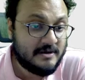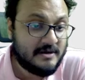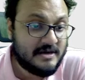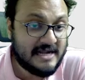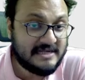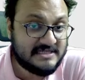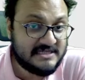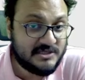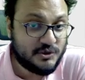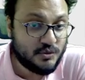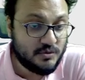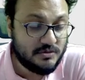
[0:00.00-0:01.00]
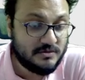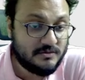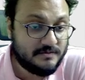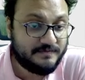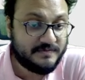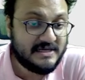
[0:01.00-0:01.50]
knight c2.
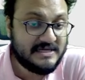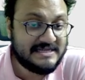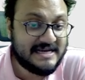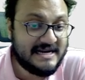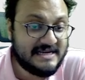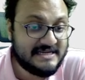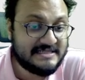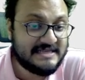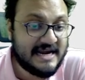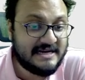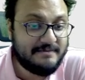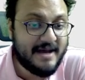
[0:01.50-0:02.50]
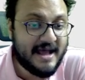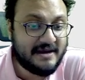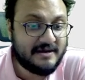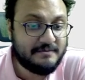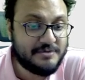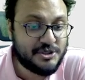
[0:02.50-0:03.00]
He's getting his knight
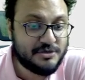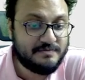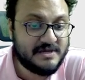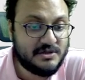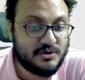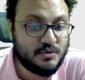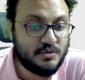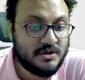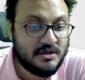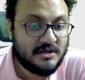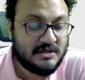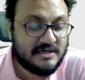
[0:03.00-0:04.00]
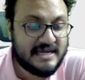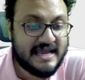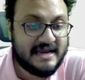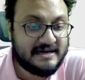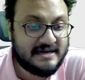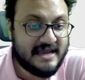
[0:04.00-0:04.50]
back, bishop e2,
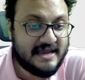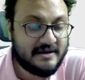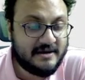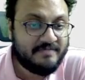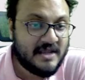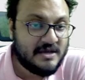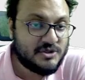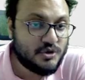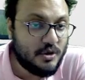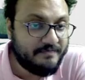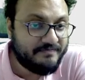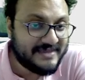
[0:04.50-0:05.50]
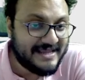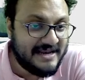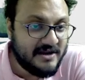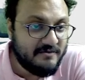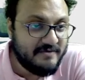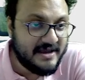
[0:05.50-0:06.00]
take, take. So in
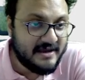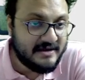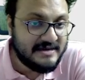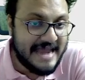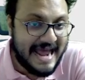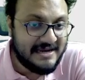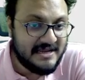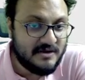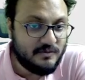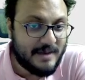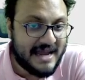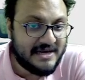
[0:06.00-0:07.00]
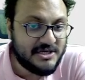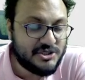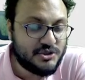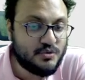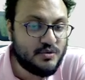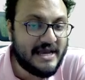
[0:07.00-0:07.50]
a way, Daniel
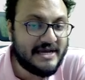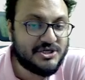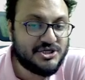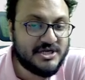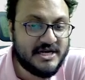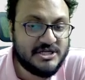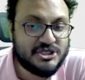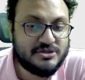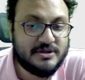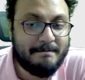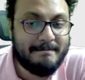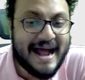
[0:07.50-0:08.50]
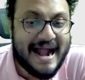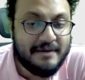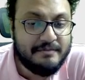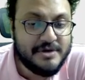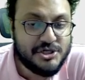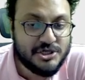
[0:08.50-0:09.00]
managed to exchange the bad
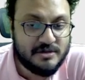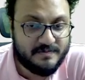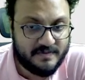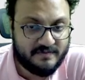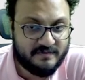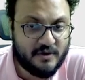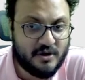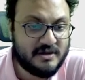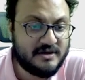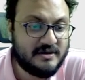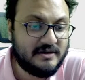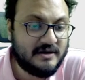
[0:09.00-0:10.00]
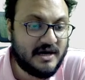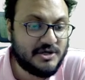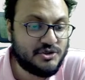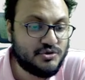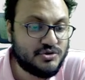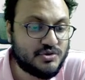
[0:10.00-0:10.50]
bishop for
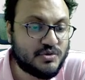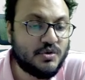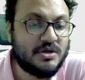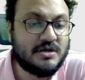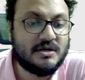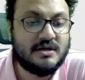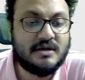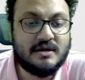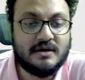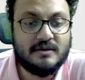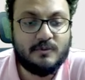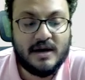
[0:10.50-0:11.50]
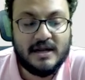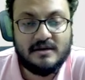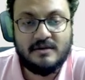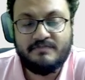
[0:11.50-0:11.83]
Arjun's good one.